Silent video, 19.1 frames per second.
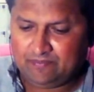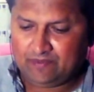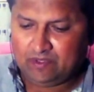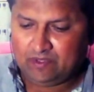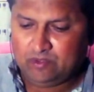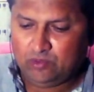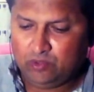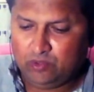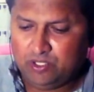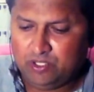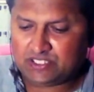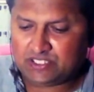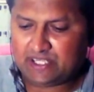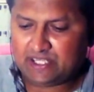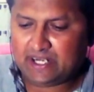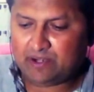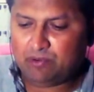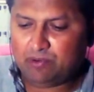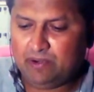which
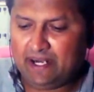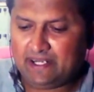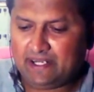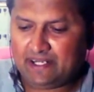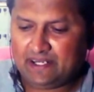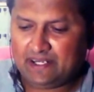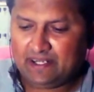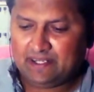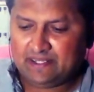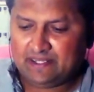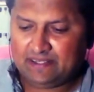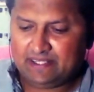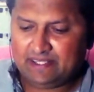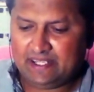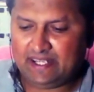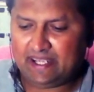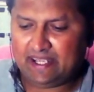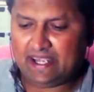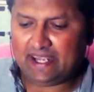regulate
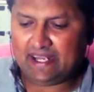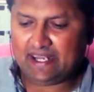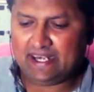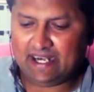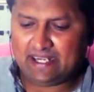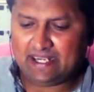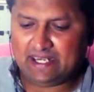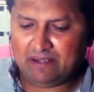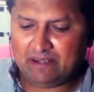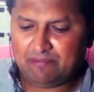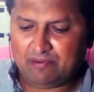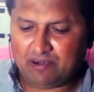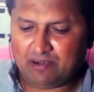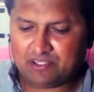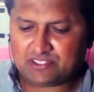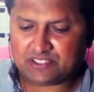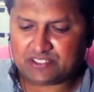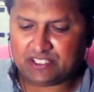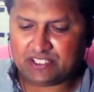the aggregative
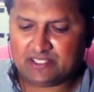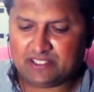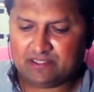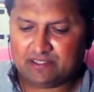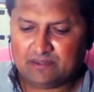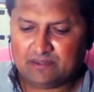function